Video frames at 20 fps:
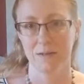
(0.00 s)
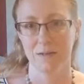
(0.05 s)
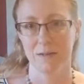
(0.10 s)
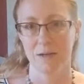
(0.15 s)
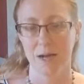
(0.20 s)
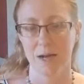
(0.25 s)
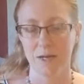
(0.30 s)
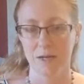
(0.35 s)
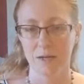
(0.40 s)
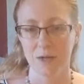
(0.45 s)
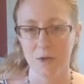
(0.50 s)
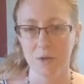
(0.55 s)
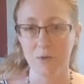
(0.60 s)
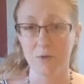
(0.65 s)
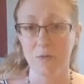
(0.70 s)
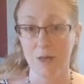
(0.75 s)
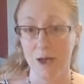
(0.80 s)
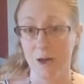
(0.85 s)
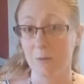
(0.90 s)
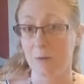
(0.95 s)
I knew
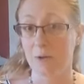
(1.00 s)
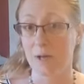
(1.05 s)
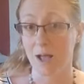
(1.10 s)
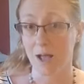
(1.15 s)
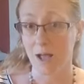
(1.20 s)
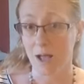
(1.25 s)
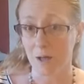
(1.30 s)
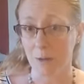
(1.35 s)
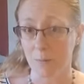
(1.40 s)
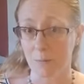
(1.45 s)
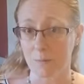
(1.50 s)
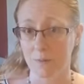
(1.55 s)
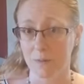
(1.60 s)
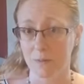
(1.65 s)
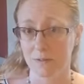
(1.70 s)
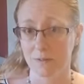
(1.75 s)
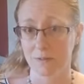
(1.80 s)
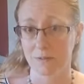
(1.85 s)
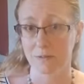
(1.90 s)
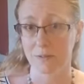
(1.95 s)
that would help
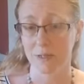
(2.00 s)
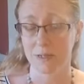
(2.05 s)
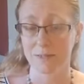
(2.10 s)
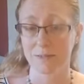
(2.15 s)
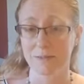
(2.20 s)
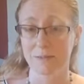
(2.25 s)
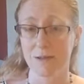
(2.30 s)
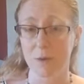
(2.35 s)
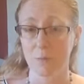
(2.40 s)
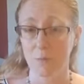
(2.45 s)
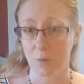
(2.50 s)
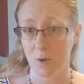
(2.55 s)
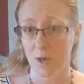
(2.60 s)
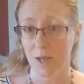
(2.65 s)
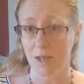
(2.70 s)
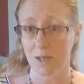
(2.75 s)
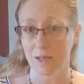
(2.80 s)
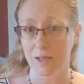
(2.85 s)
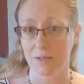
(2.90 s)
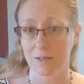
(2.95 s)
in some
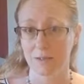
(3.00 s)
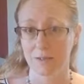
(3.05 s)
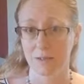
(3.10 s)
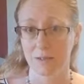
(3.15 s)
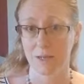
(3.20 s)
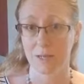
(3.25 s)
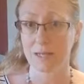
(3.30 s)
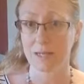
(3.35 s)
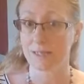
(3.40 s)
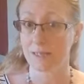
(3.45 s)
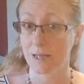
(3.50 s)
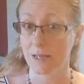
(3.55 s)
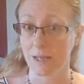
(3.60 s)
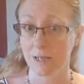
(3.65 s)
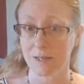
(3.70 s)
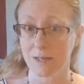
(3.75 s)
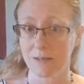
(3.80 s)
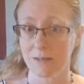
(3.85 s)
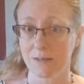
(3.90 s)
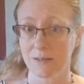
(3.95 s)
way. And it
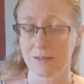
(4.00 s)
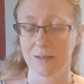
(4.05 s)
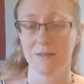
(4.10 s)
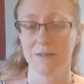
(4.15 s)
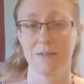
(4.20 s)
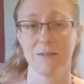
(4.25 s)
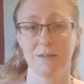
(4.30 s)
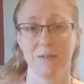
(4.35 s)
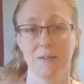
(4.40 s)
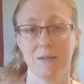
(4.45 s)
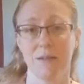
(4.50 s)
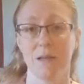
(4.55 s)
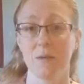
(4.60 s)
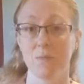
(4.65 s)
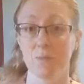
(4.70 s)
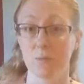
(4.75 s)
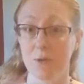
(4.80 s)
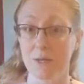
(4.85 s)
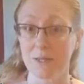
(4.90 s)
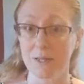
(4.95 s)
did. It
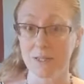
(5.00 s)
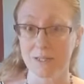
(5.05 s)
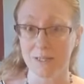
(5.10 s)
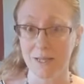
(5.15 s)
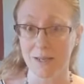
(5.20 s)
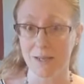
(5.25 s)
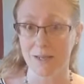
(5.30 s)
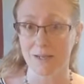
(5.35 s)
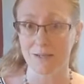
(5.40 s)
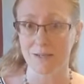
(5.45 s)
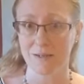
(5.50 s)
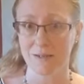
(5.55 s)
really did.